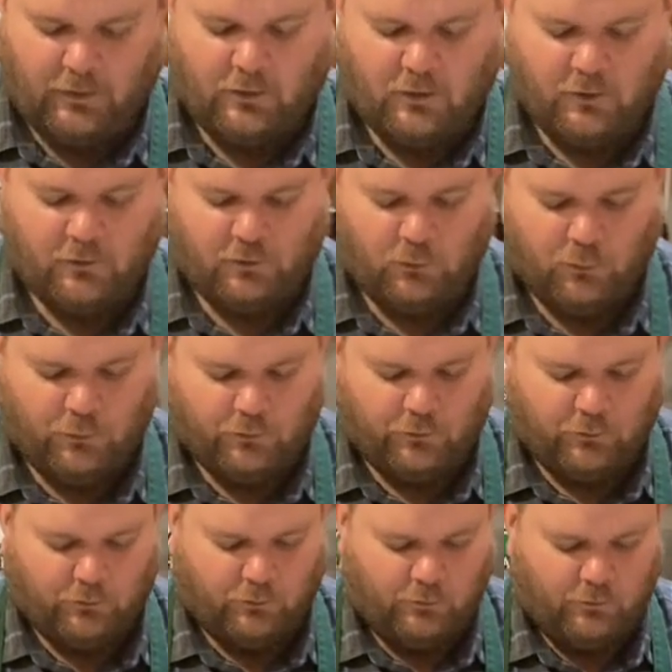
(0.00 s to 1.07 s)
garlic
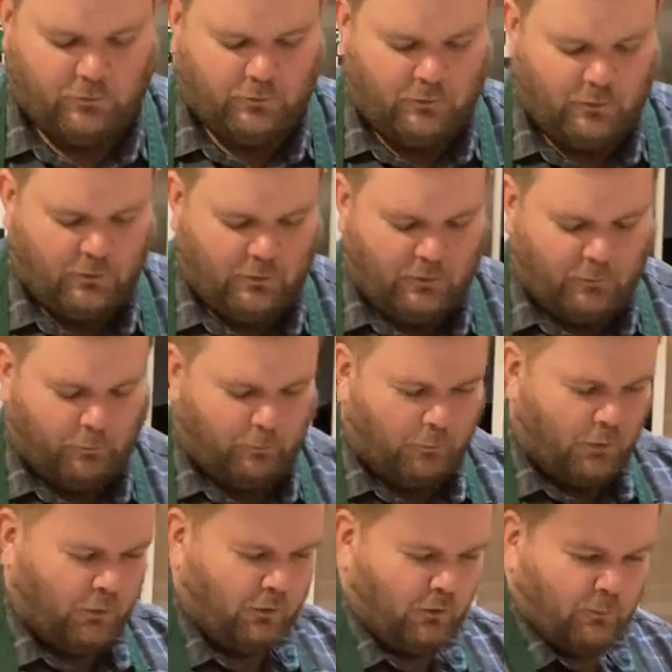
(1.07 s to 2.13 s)
will
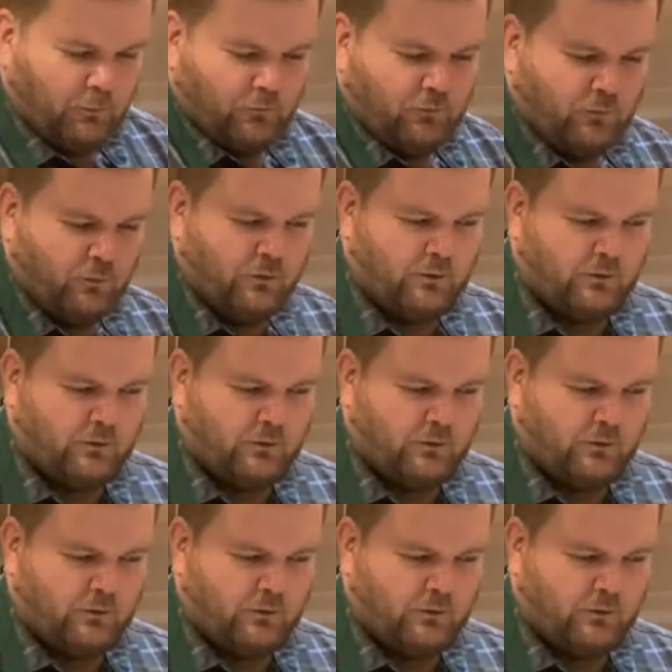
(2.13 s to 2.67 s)
burn before it